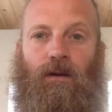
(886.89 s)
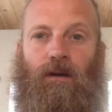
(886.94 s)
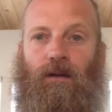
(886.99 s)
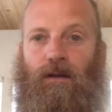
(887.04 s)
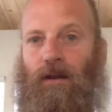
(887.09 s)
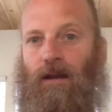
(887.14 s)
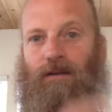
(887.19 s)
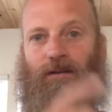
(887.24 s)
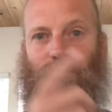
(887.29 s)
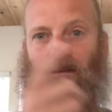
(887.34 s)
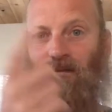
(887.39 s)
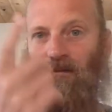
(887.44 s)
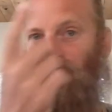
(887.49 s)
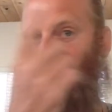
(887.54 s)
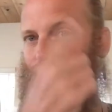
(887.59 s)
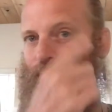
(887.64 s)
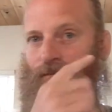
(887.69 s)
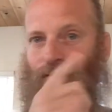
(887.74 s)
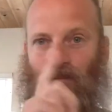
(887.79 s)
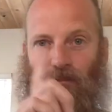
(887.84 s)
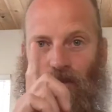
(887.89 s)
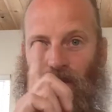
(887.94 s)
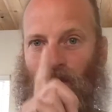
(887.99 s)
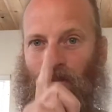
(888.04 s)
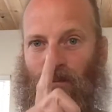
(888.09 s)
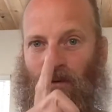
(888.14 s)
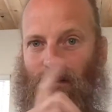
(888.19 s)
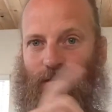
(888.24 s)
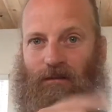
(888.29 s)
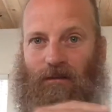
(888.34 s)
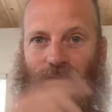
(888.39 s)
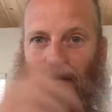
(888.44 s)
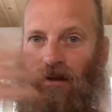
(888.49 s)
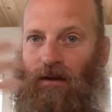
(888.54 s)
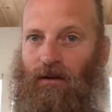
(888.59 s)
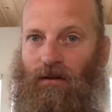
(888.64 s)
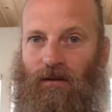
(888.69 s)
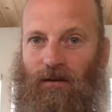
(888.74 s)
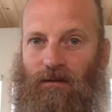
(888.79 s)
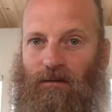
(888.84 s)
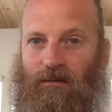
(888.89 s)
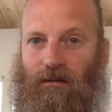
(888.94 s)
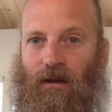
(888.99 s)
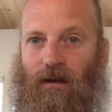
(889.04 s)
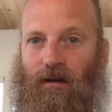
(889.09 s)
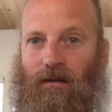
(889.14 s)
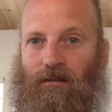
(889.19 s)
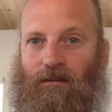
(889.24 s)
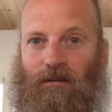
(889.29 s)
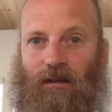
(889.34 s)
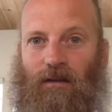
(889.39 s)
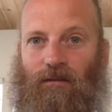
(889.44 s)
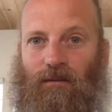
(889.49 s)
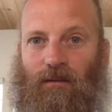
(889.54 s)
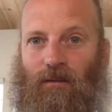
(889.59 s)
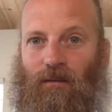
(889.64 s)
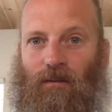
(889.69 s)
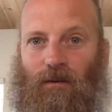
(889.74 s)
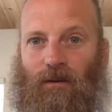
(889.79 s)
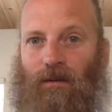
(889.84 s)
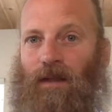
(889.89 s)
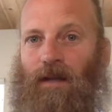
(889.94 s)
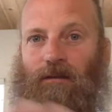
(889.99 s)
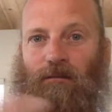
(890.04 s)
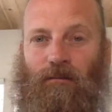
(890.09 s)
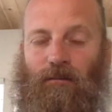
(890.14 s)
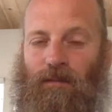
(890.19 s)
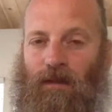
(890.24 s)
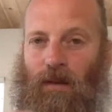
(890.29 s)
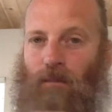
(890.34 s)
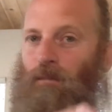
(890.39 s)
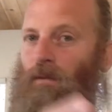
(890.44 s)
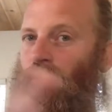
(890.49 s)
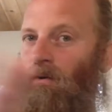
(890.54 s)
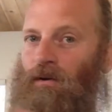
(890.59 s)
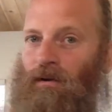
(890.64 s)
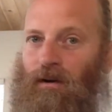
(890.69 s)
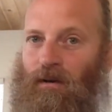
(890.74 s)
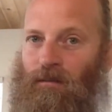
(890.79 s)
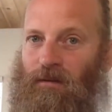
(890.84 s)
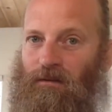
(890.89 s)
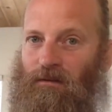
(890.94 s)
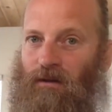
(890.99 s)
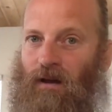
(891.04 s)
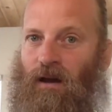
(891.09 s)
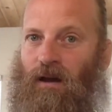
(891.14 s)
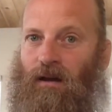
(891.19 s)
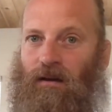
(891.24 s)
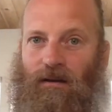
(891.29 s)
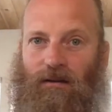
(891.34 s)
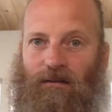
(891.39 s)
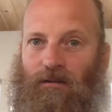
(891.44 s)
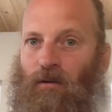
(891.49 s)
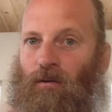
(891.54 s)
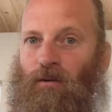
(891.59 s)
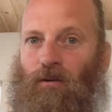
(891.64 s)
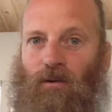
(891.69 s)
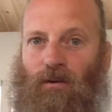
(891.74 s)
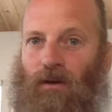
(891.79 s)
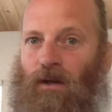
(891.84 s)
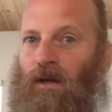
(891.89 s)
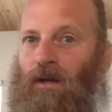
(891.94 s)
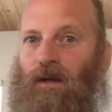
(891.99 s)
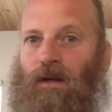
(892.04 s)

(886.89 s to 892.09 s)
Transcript: not just one person here to save the world. That martyrdom is gone. It's old.